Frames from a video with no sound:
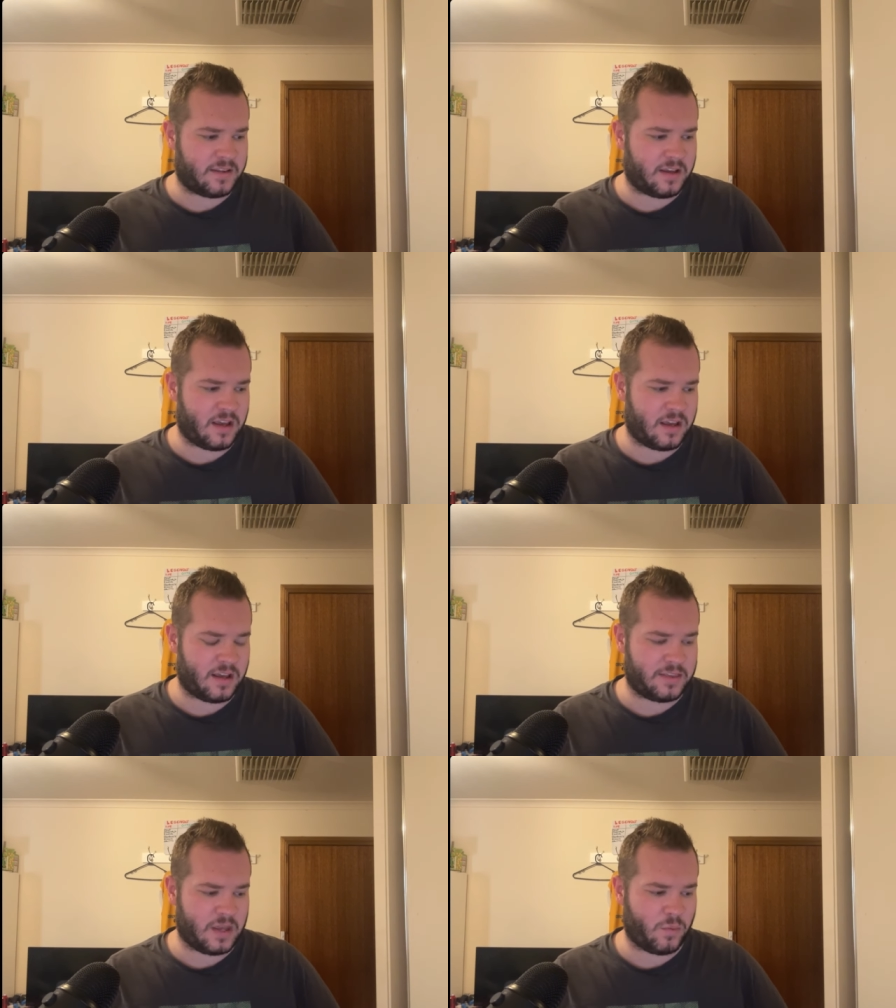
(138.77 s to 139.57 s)

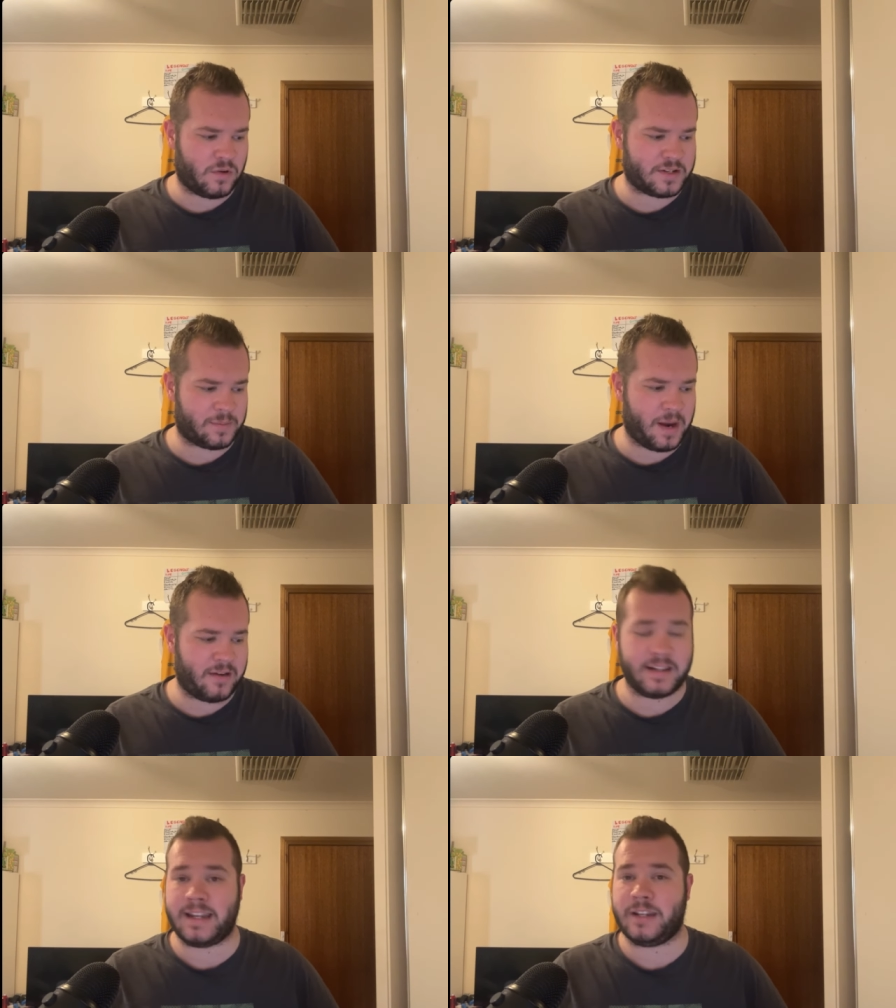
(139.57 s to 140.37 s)
there was
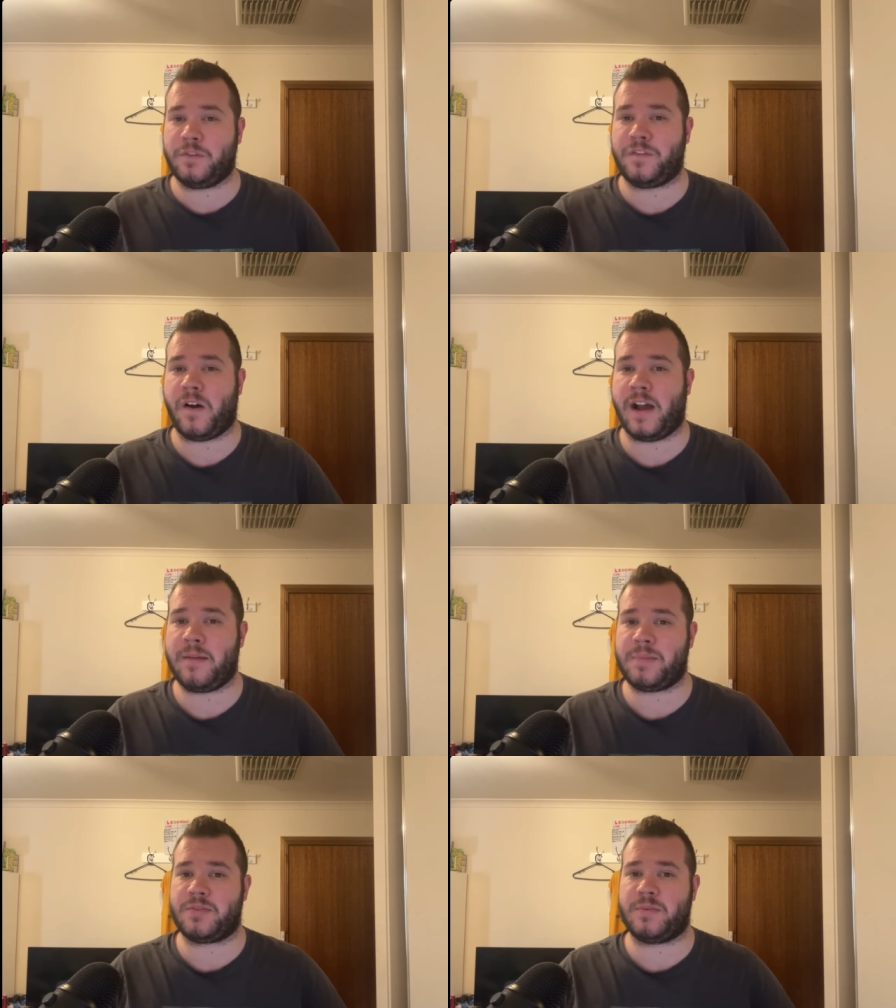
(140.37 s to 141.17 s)
apparently a little
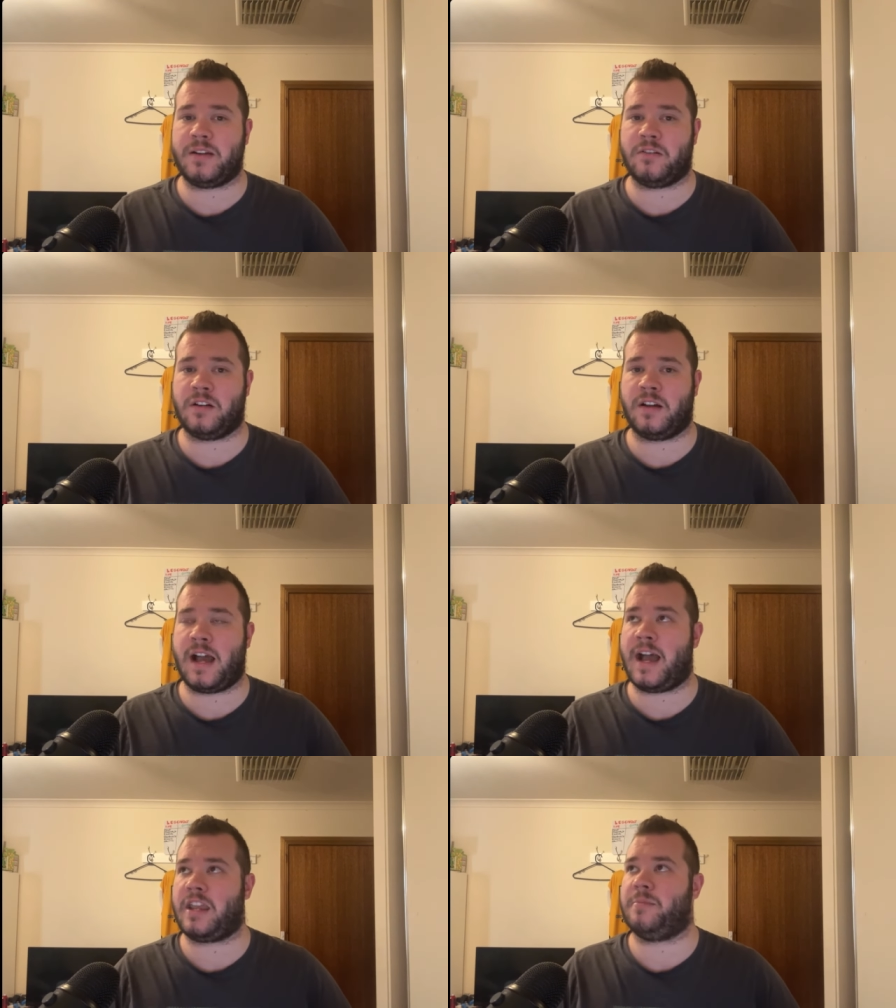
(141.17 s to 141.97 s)
fight between, or an
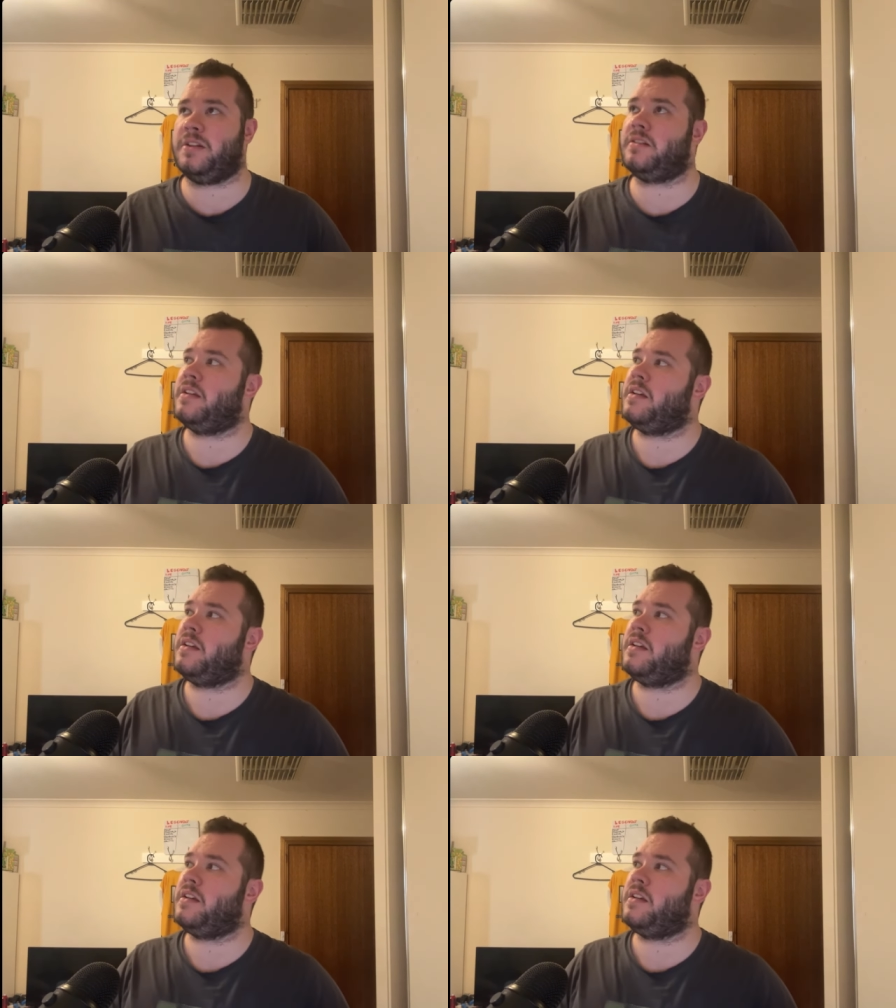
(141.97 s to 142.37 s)
argument,